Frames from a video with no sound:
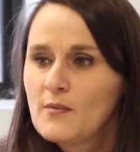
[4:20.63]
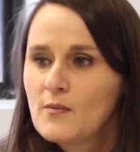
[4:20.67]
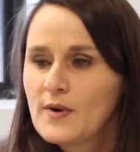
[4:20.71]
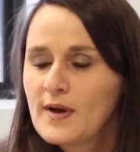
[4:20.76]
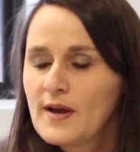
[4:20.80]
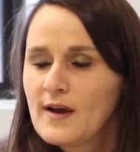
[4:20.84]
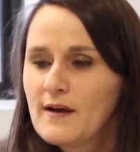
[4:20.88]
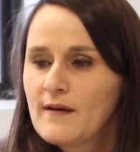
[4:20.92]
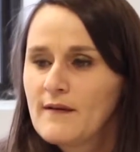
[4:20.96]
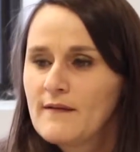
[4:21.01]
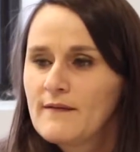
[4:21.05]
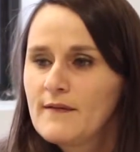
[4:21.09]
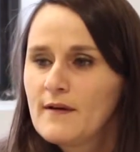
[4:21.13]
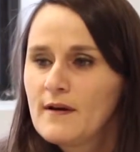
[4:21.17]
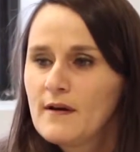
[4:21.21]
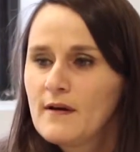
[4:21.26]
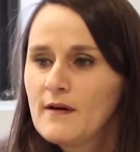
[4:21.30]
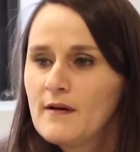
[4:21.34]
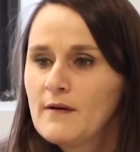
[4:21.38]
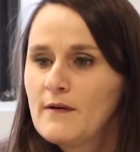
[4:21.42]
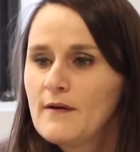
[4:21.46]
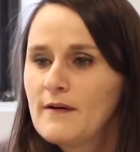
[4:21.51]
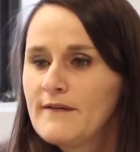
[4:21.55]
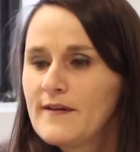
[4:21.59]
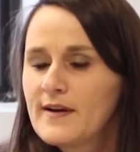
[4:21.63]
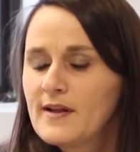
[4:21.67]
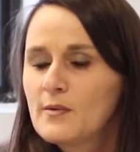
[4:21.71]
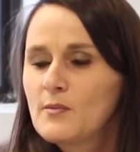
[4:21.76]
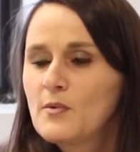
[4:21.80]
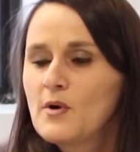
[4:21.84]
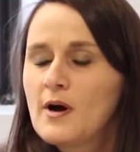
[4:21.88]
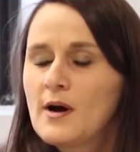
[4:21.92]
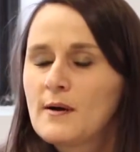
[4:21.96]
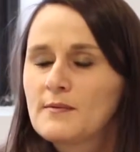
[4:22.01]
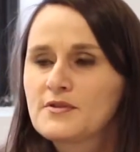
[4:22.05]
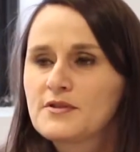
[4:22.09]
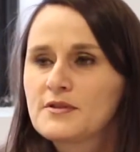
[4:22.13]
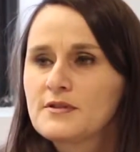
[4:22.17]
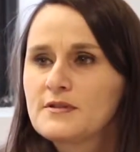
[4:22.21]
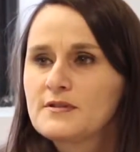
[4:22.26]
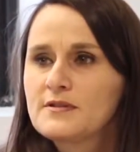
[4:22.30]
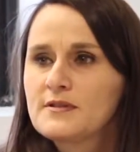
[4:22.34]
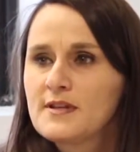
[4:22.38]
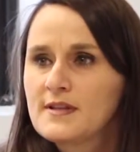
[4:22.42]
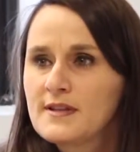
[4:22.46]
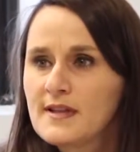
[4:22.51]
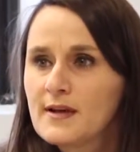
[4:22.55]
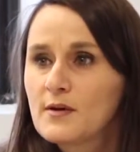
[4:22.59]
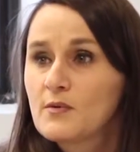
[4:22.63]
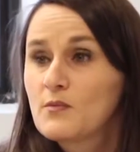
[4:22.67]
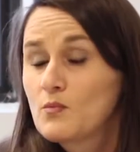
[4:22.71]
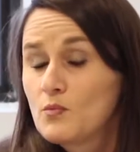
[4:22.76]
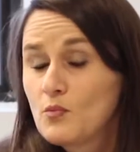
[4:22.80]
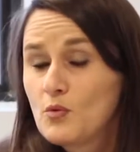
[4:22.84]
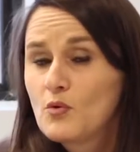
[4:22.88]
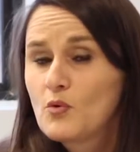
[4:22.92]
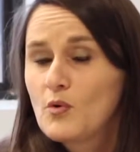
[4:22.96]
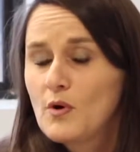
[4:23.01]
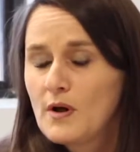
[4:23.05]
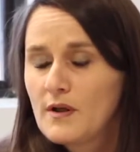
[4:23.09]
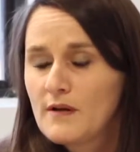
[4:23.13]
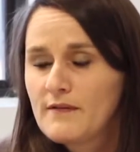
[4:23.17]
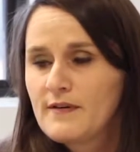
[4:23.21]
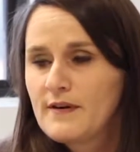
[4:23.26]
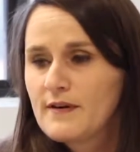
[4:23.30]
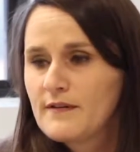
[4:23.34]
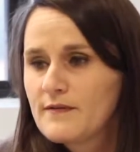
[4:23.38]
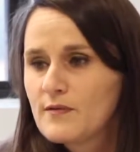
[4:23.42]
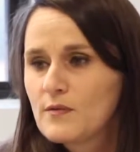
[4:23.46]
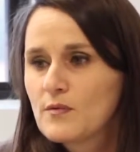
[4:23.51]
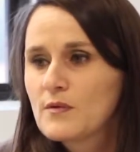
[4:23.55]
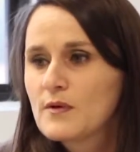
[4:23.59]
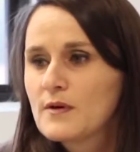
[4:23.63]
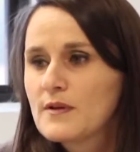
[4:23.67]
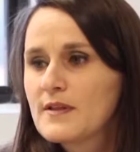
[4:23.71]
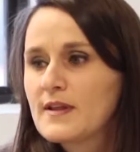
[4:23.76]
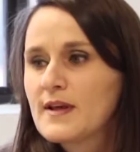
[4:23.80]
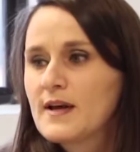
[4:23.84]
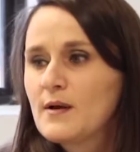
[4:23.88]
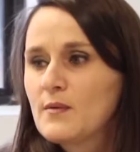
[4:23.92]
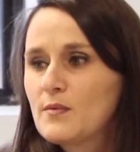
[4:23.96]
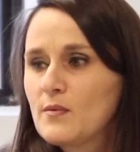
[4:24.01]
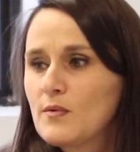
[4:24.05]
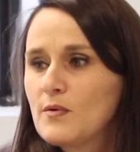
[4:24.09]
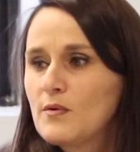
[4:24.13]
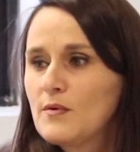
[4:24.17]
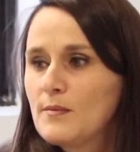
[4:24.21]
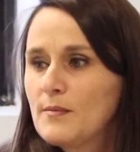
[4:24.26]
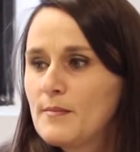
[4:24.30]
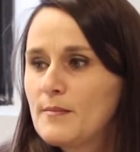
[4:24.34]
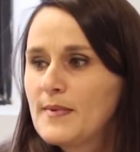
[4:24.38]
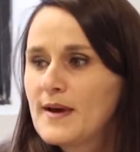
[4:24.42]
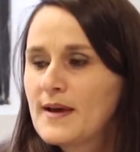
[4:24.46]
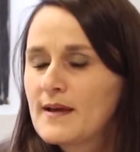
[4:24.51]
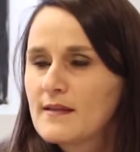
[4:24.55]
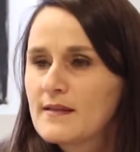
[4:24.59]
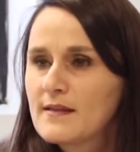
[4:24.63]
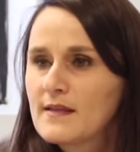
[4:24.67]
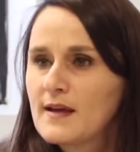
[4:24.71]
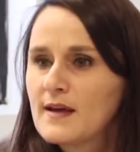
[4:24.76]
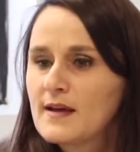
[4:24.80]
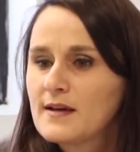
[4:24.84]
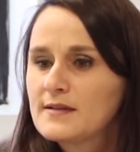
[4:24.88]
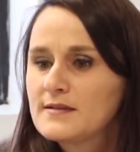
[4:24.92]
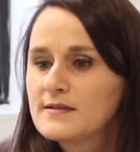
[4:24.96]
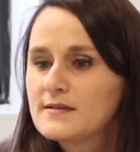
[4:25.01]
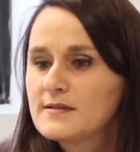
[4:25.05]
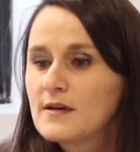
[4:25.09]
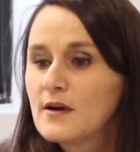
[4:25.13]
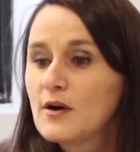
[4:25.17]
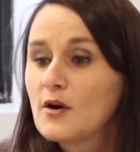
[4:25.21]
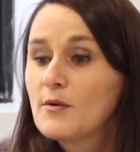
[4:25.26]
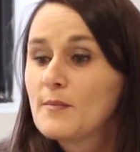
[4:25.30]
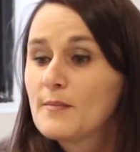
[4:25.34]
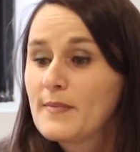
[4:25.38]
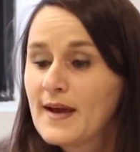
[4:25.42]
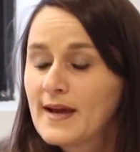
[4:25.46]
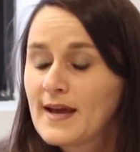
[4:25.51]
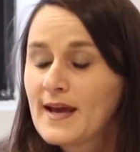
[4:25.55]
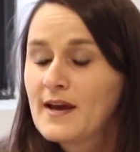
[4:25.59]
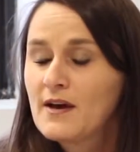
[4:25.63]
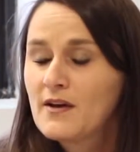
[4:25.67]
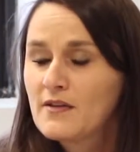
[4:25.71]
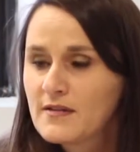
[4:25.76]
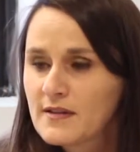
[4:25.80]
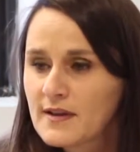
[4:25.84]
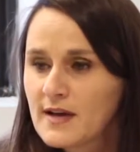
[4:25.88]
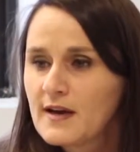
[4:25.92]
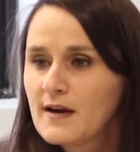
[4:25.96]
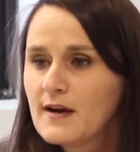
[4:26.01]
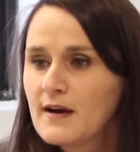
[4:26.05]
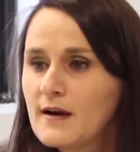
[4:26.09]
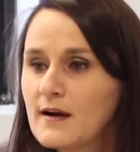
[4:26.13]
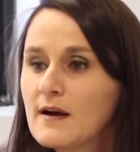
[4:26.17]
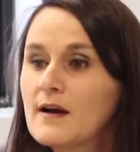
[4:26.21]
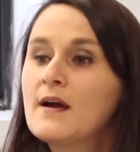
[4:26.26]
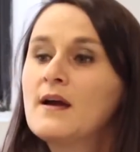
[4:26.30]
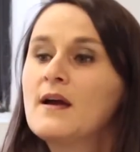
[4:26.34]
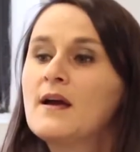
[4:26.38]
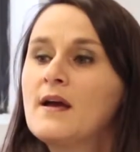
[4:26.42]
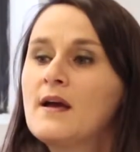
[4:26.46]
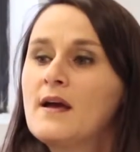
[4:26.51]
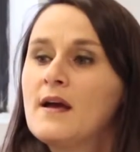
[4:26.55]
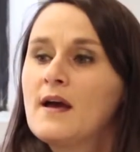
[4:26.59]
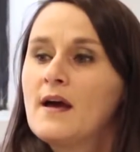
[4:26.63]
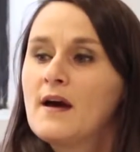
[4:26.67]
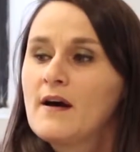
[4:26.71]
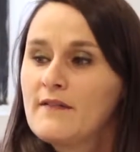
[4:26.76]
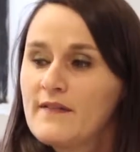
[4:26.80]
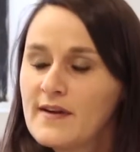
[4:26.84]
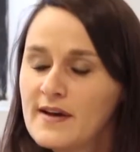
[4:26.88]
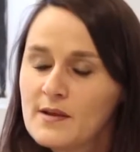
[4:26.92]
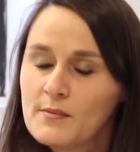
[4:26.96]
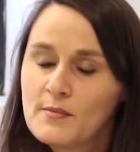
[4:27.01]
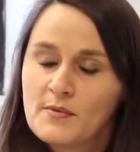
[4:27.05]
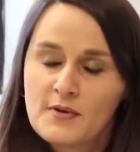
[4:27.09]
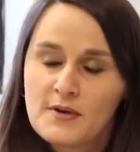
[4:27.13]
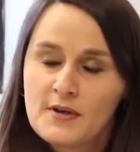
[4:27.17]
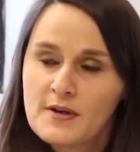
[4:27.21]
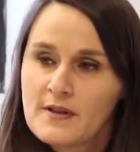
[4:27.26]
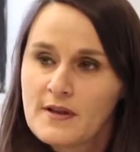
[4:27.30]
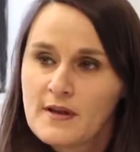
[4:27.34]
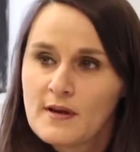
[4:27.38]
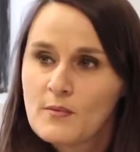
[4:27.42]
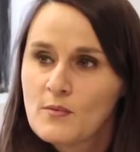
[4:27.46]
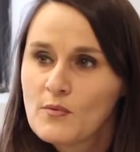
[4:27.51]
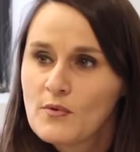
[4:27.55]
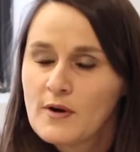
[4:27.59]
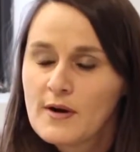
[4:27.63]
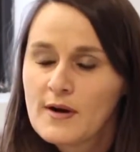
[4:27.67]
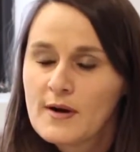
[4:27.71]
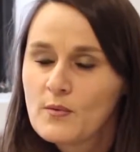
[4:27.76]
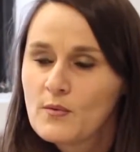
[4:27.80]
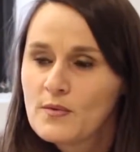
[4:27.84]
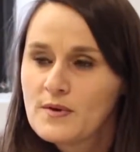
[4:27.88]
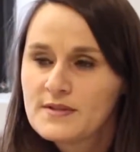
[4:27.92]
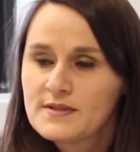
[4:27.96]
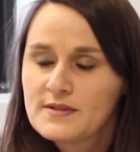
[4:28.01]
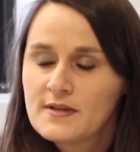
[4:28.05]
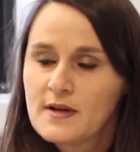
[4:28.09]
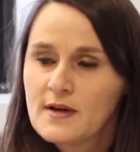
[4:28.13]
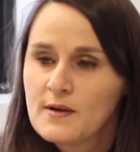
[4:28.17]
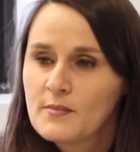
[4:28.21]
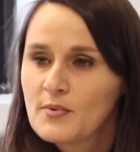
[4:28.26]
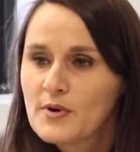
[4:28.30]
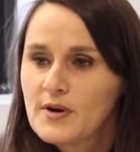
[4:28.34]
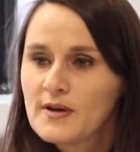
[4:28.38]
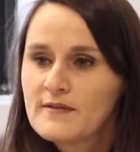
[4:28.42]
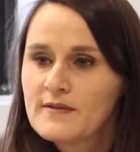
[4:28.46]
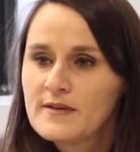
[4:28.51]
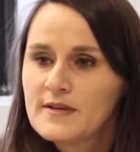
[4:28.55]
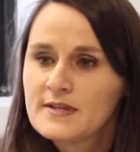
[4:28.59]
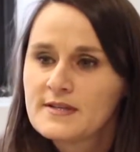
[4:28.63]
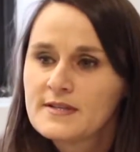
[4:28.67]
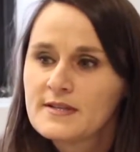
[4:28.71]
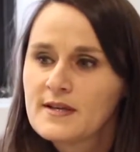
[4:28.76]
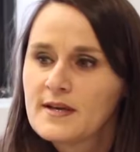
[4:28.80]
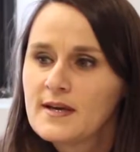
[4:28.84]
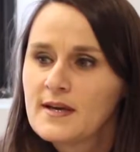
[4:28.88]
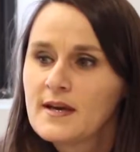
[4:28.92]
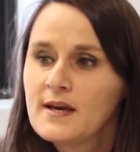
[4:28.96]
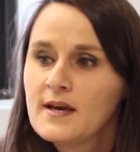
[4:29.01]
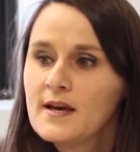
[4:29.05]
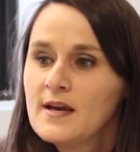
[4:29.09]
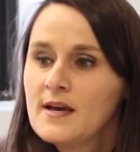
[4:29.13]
We have available options that they will qualify for that will make healthcare available to them where it was not previously.